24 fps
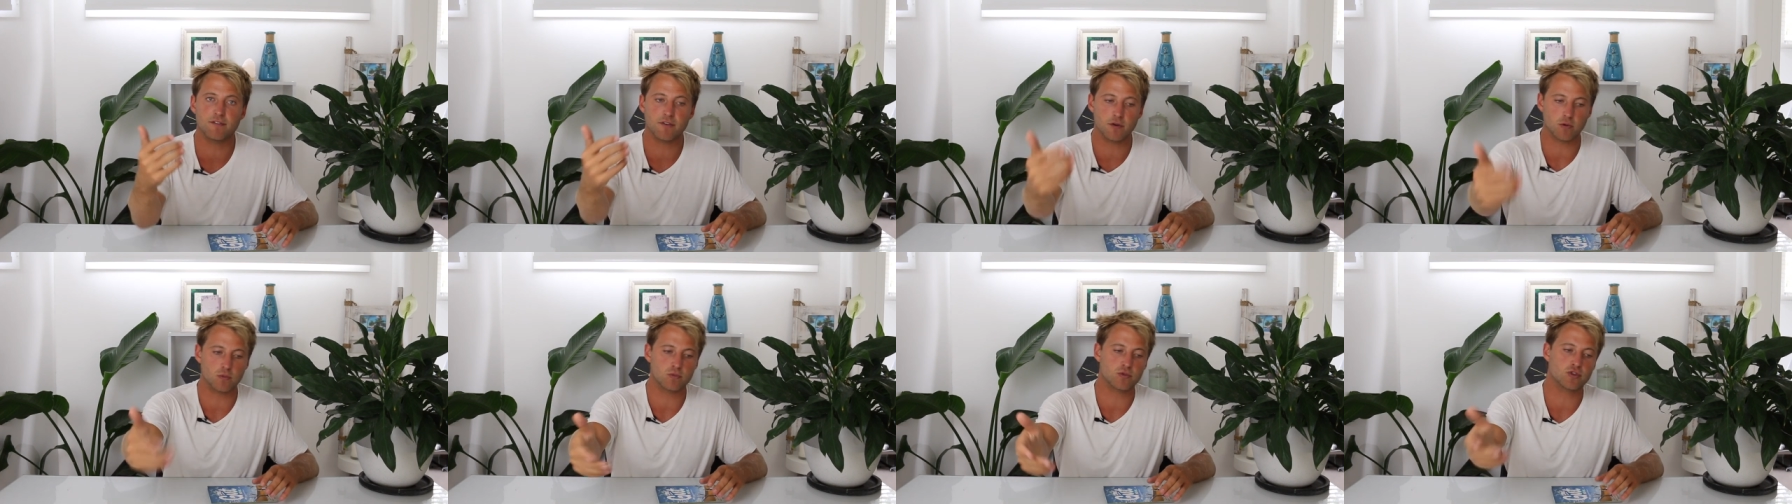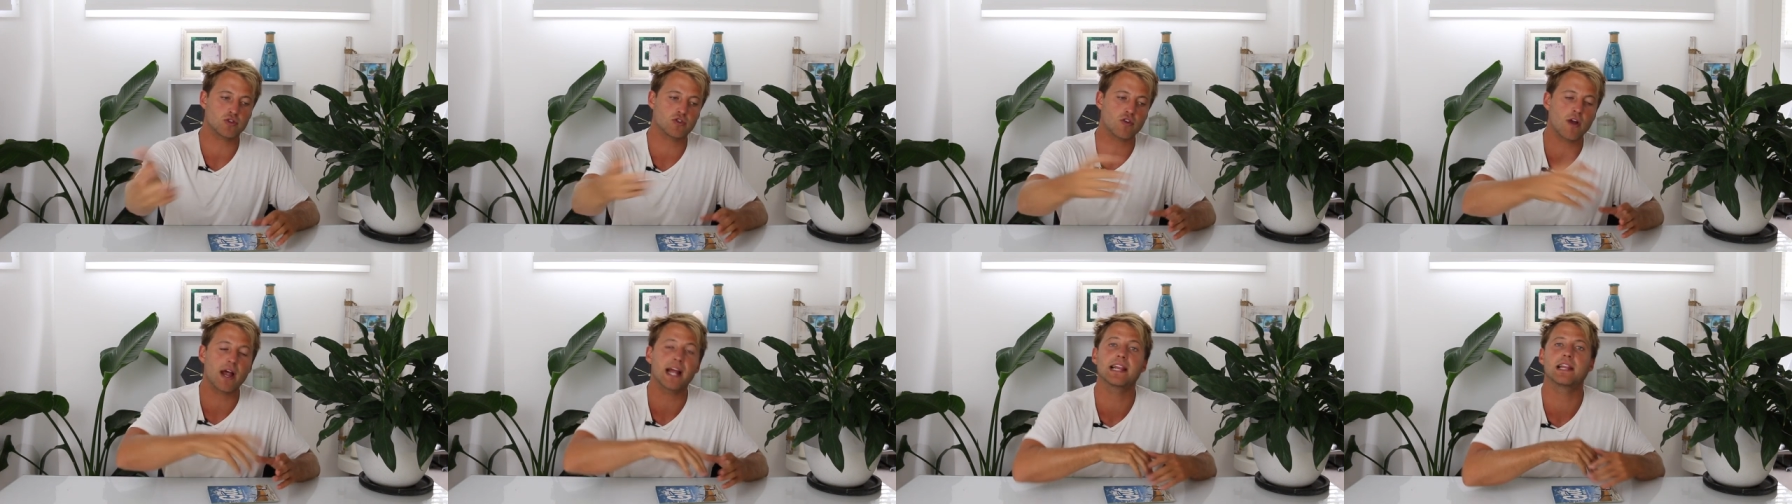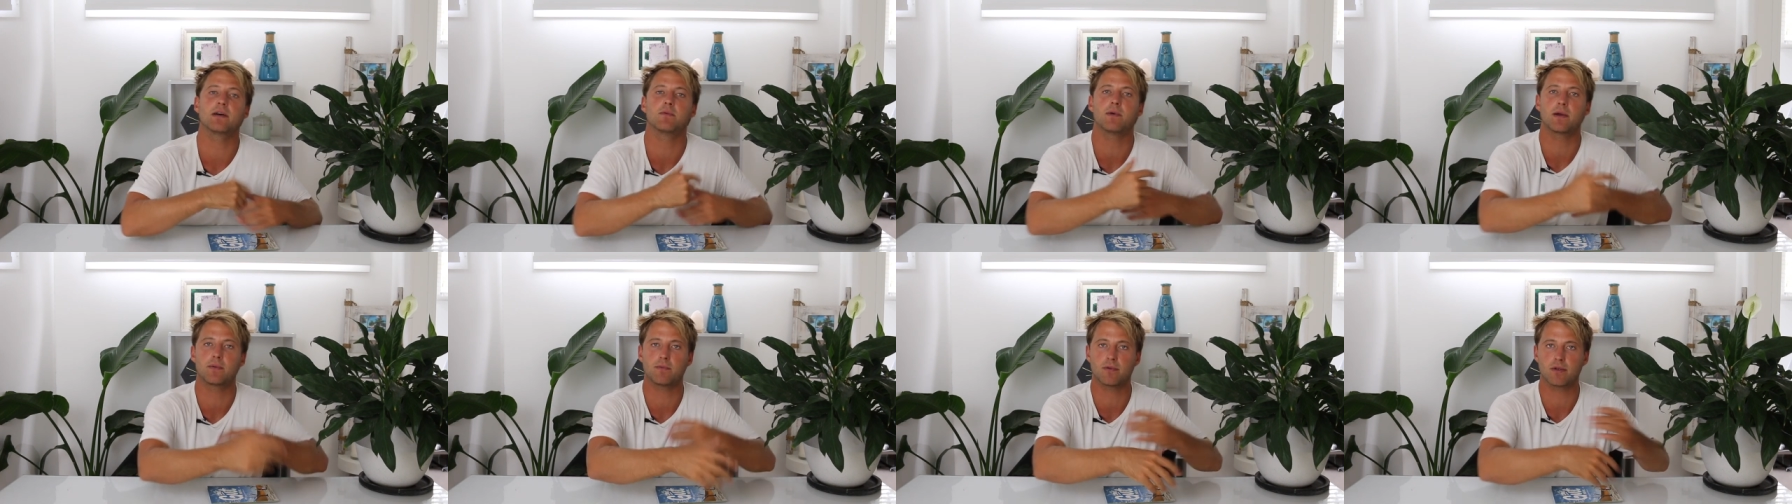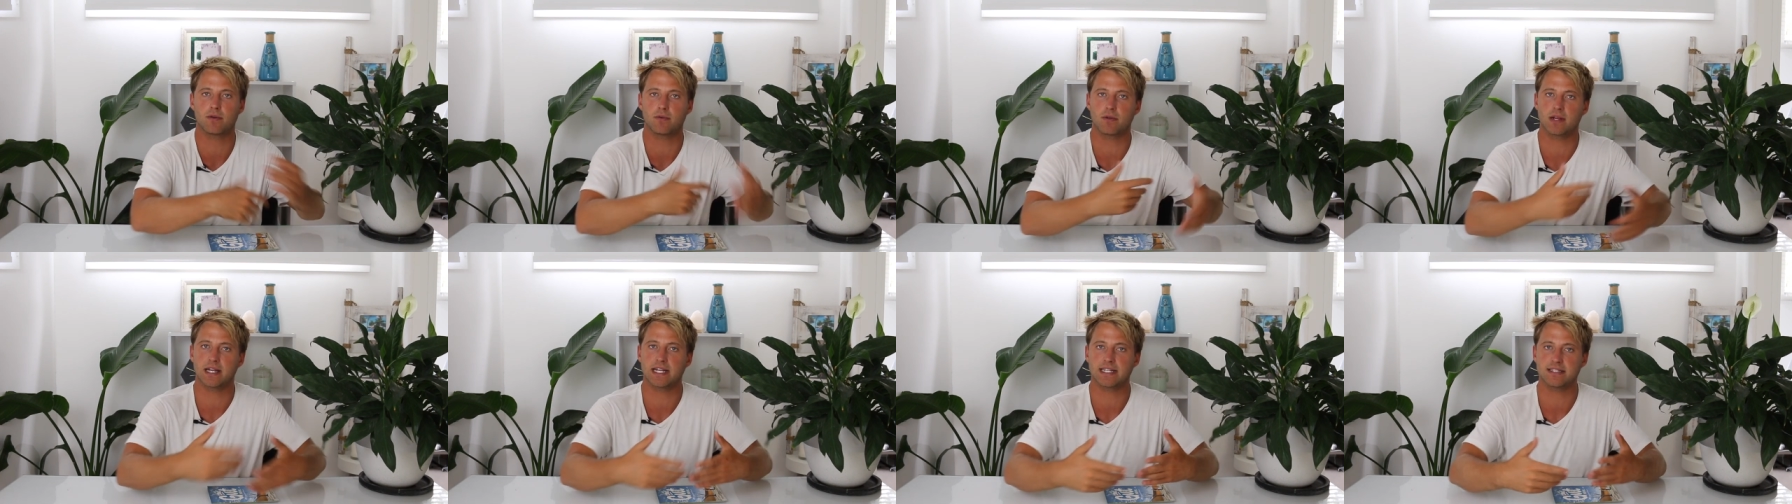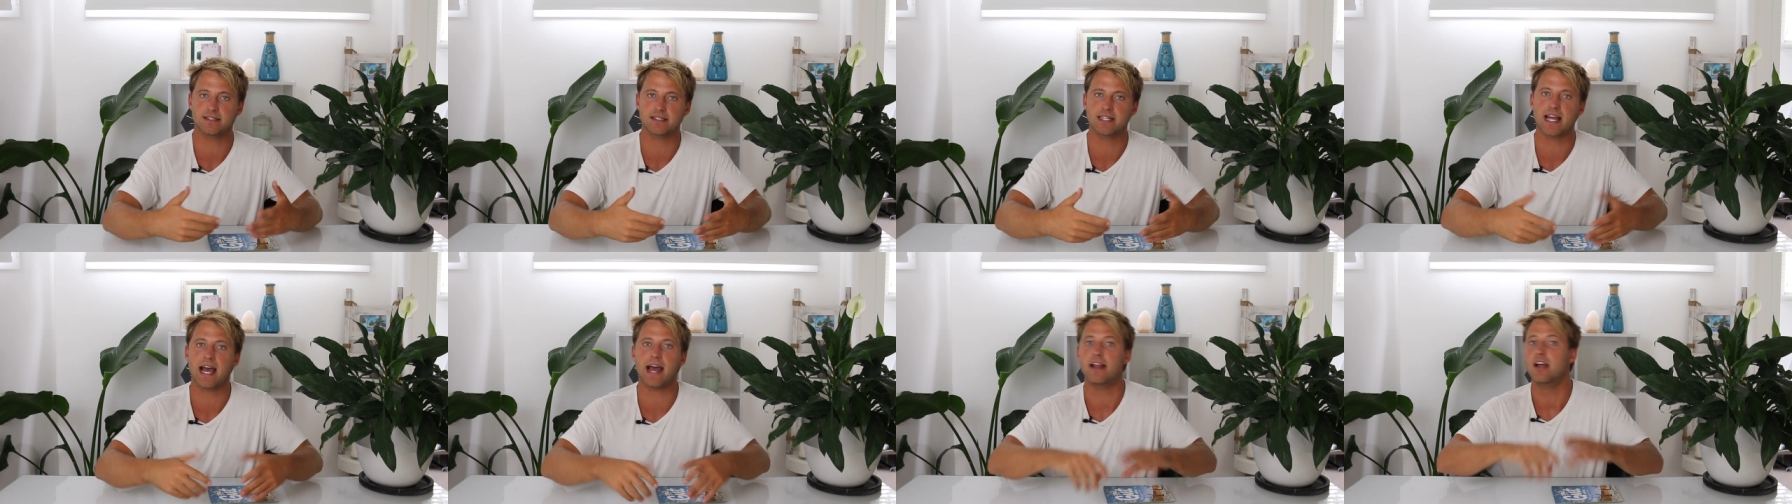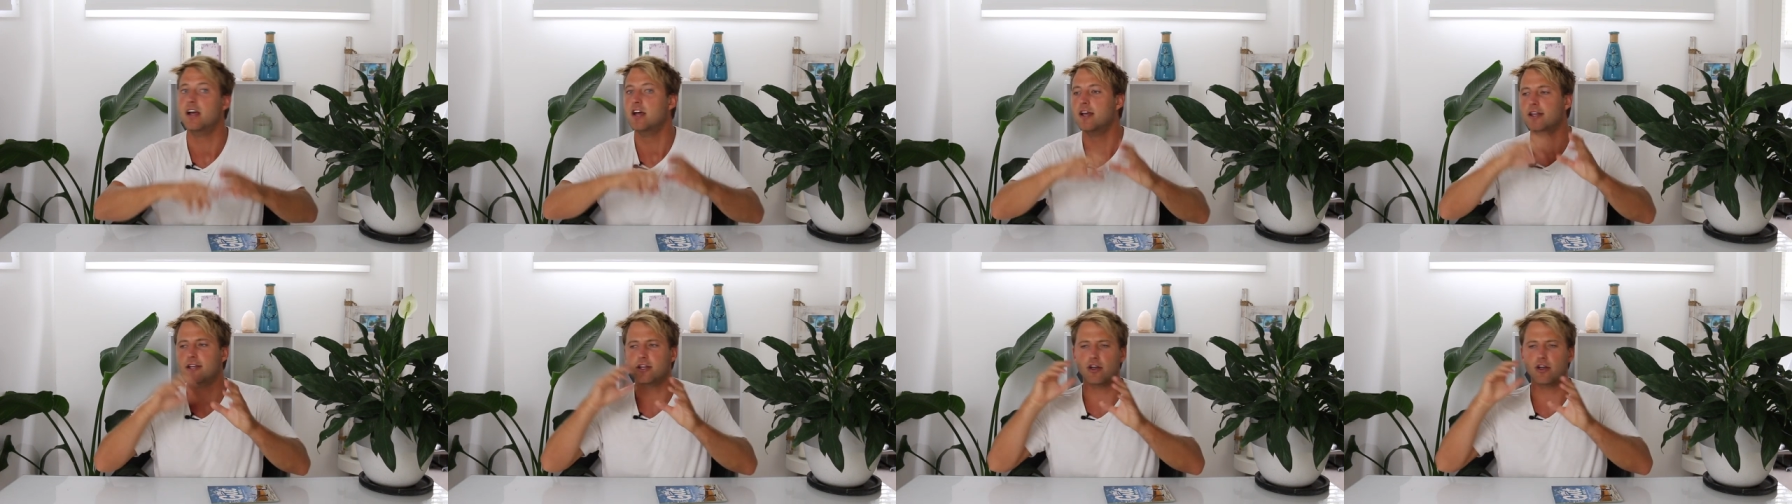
film trailer when we release that.